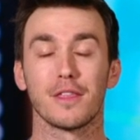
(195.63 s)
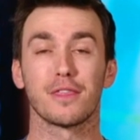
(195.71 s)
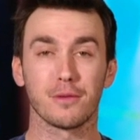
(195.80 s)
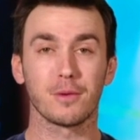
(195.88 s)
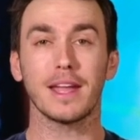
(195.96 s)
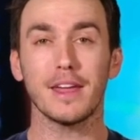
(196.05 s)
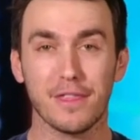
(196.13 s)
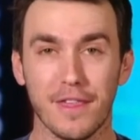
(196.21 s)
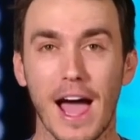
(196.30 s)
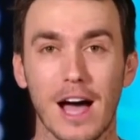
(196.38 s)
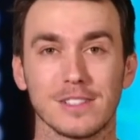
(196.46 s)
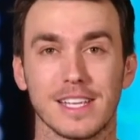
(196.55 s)

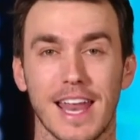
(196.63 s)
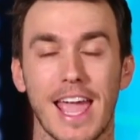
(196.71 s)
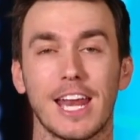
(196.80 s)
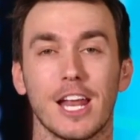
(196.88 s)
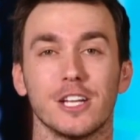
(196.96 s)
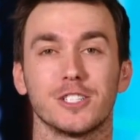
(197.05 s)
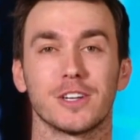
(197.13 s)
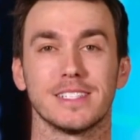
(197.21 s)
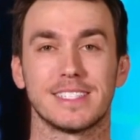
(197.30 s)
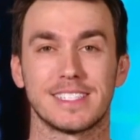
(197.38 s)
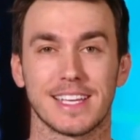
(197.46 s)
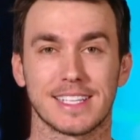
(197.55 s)

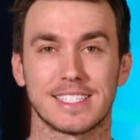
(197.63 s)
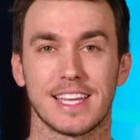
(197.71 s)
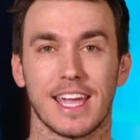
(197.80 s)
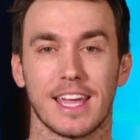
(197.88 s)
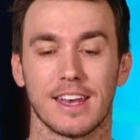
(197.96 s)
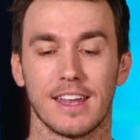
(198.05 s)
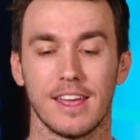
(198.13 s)
3,816.